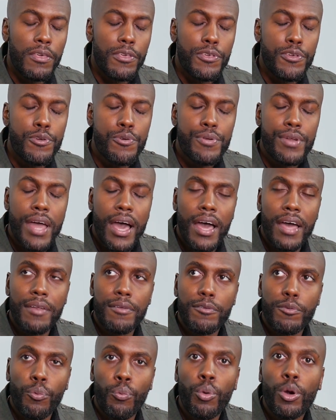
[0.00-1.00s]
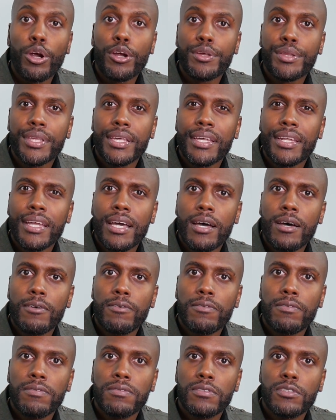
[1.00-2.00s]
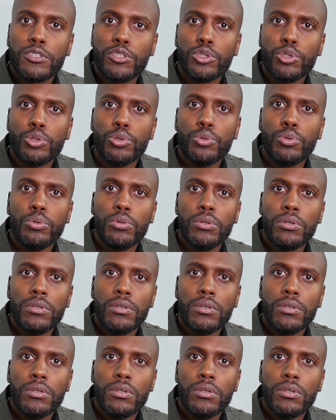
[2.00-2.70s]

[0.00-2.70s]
you're not worthy enough to